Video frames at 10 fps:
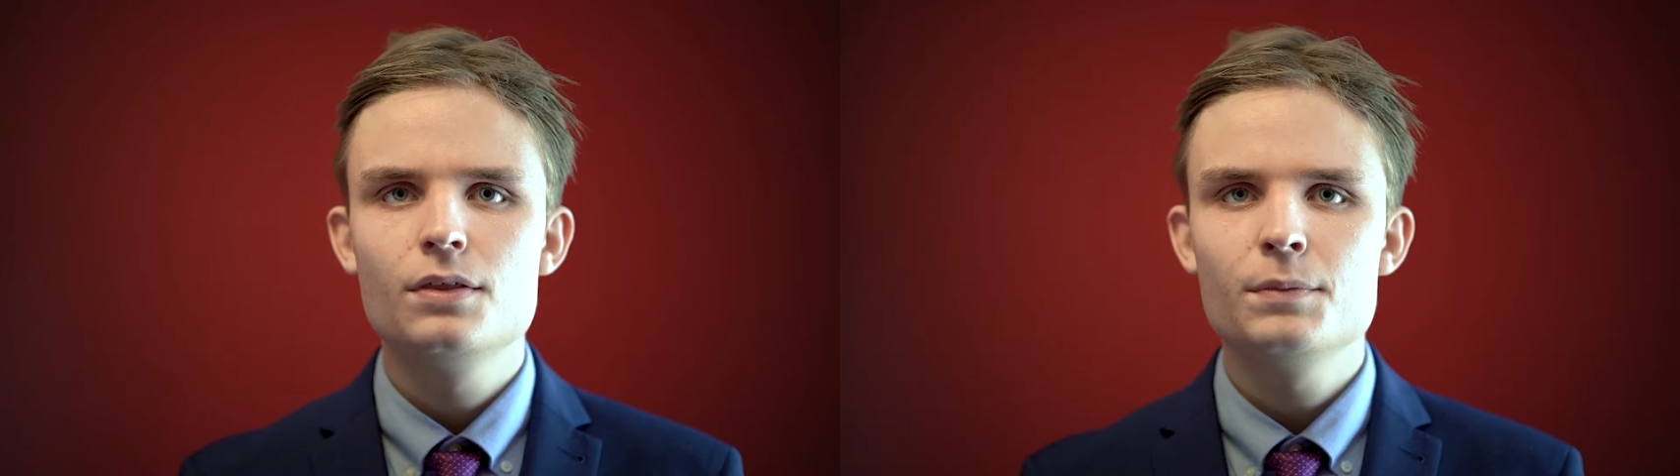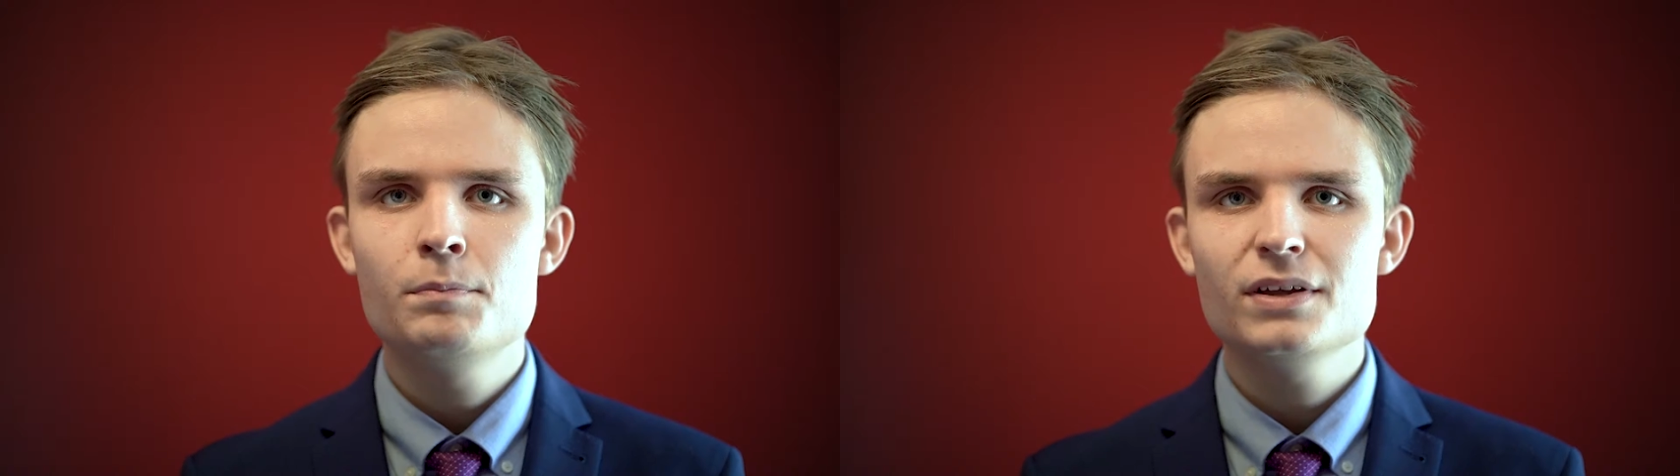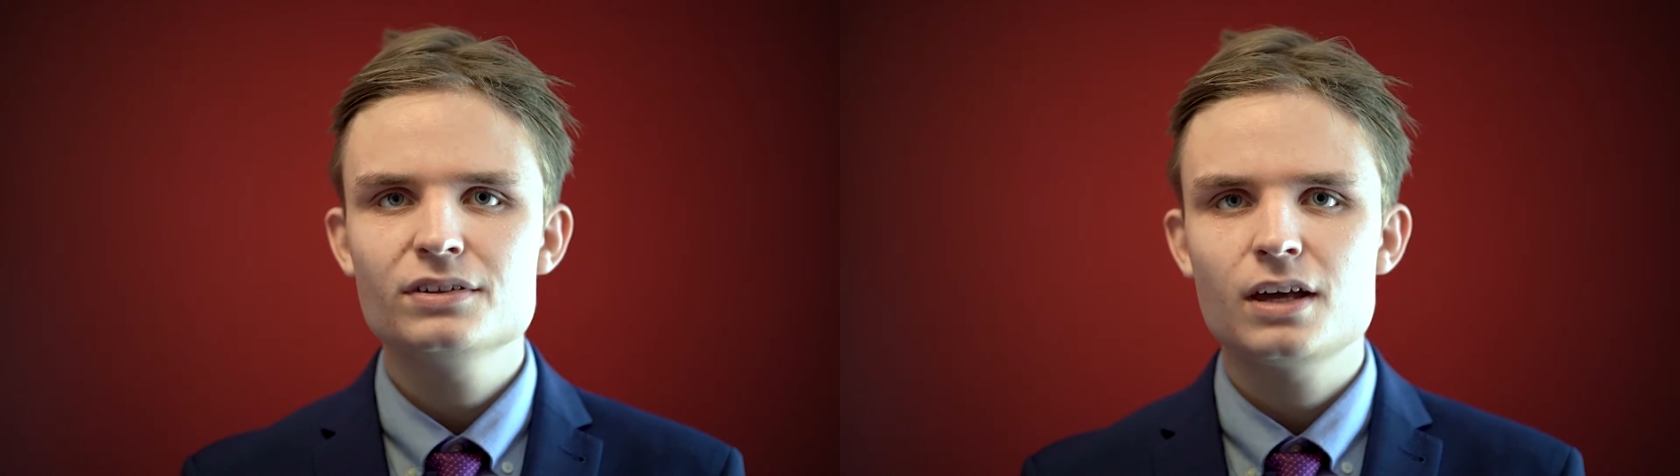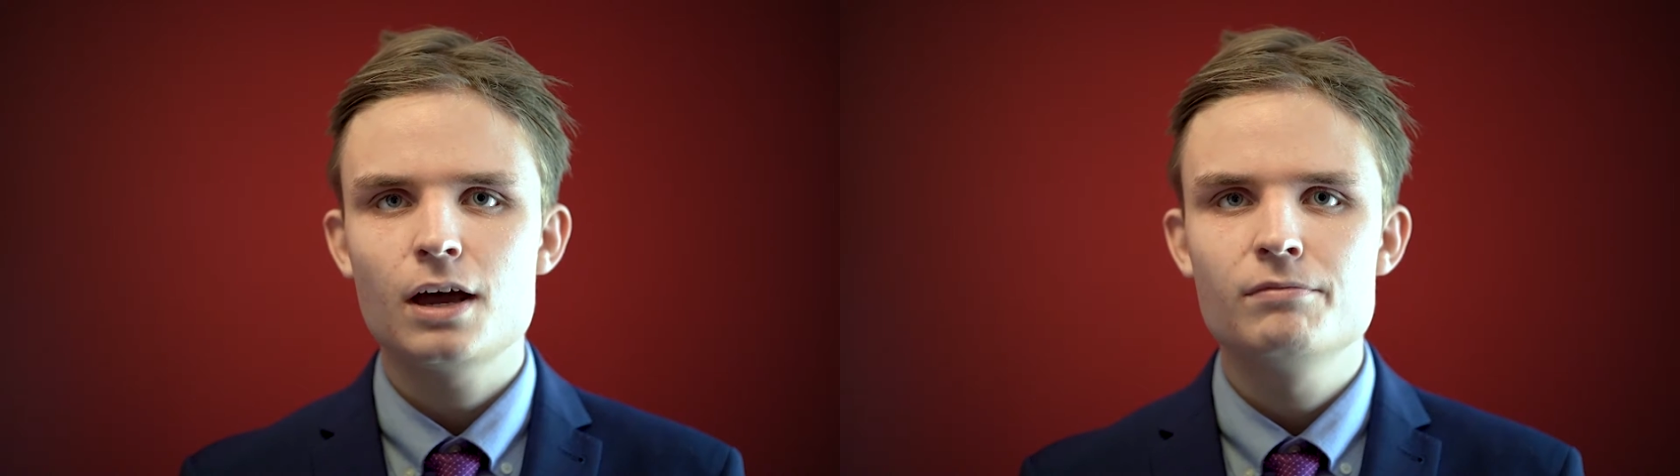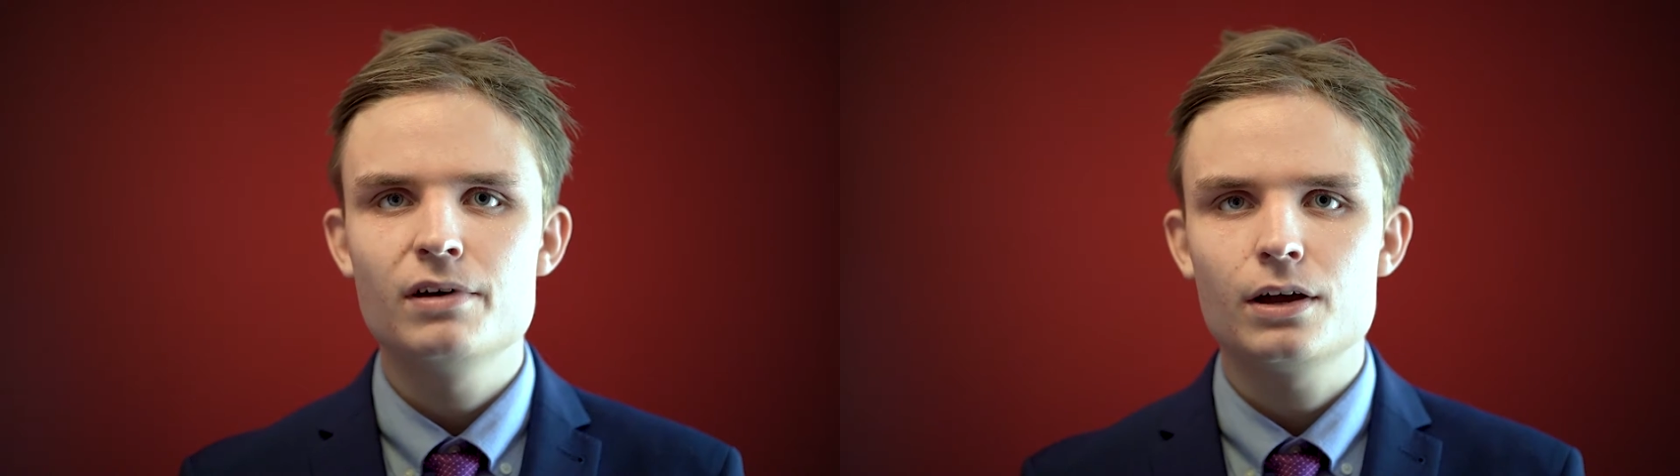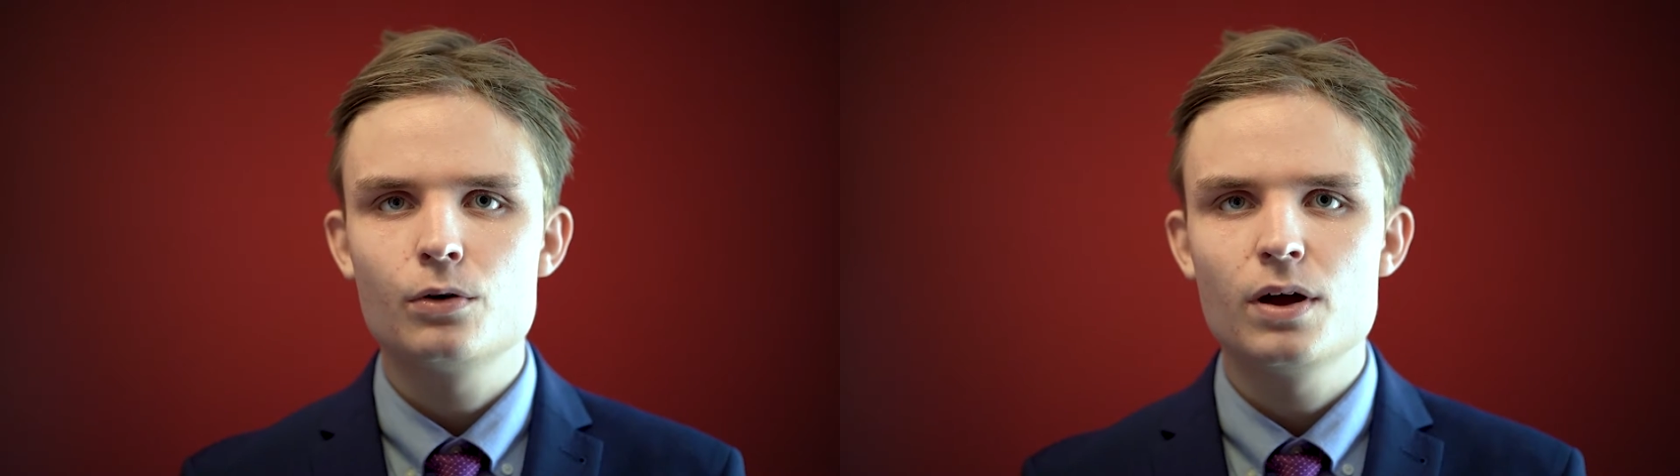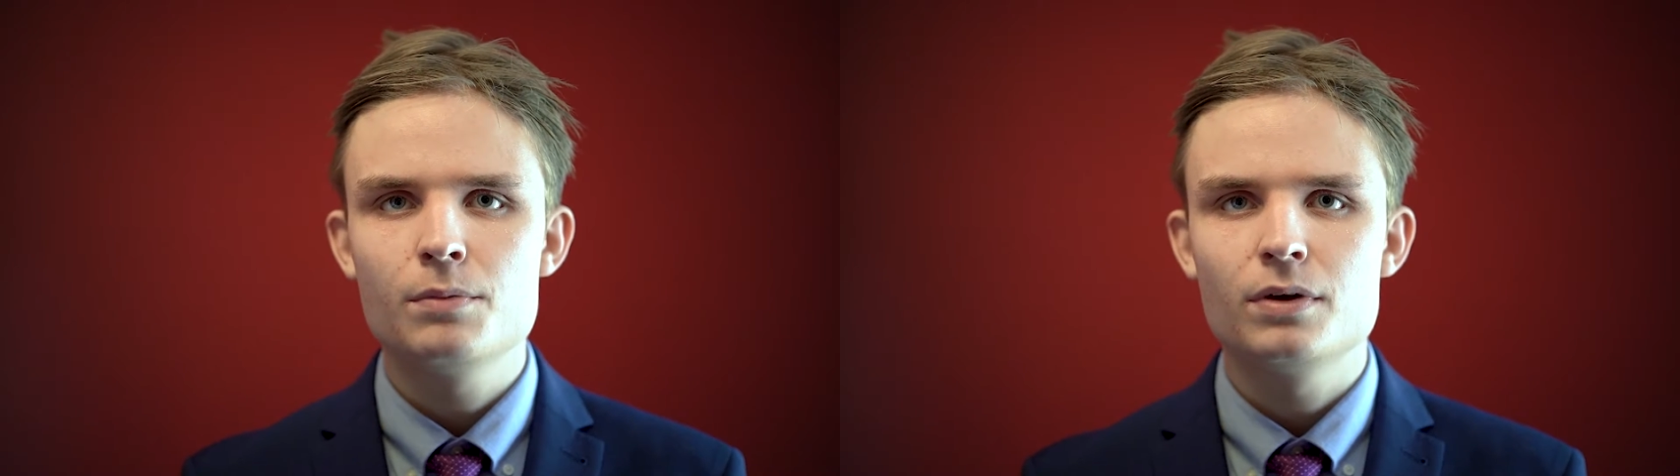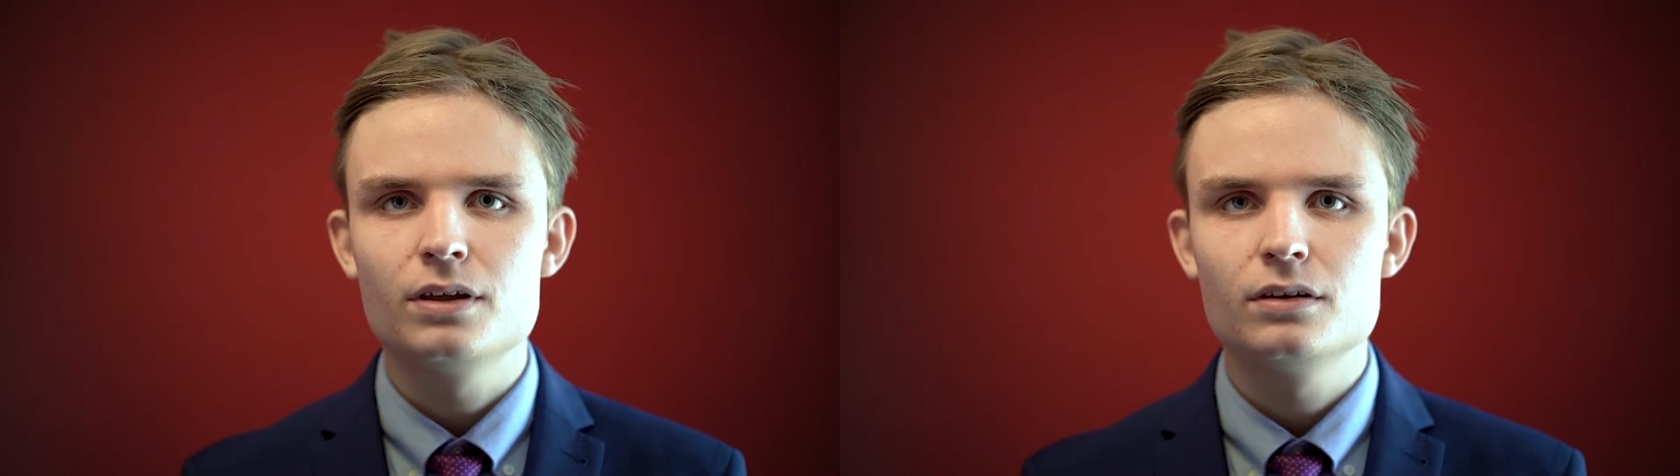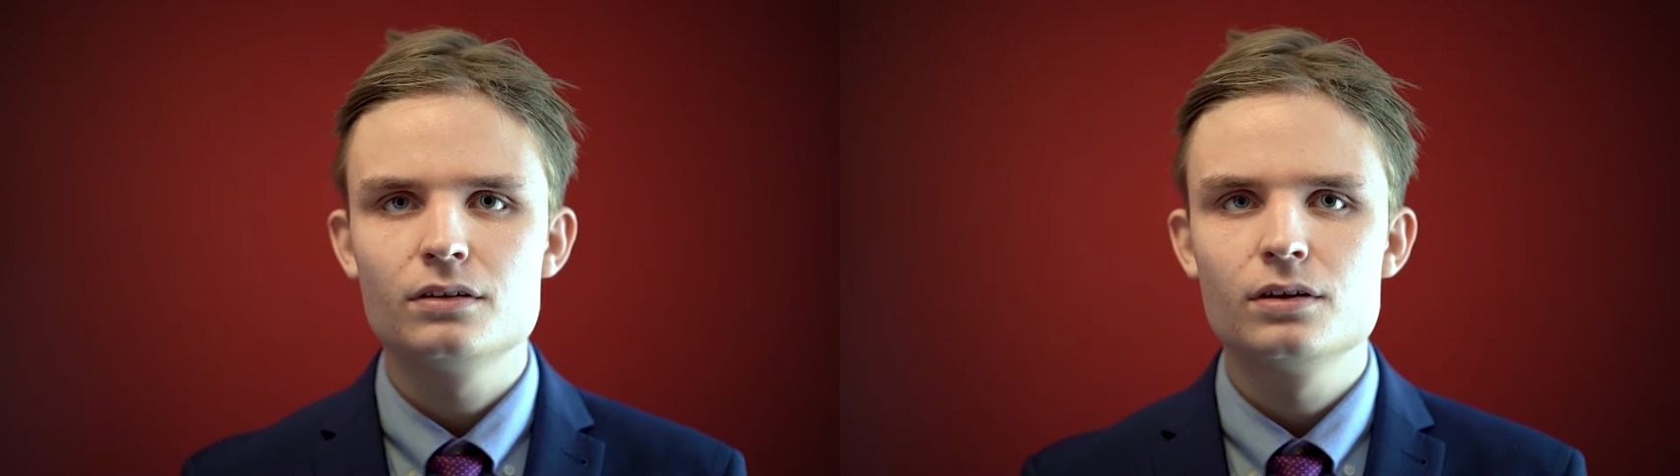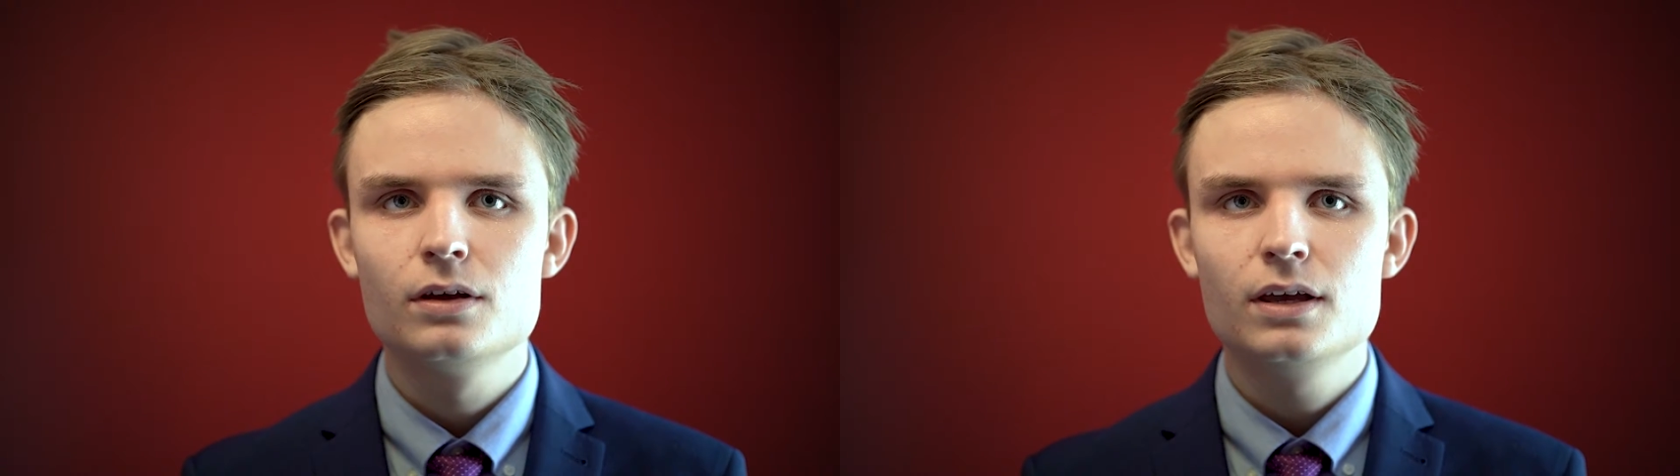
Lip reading: the best camera equipment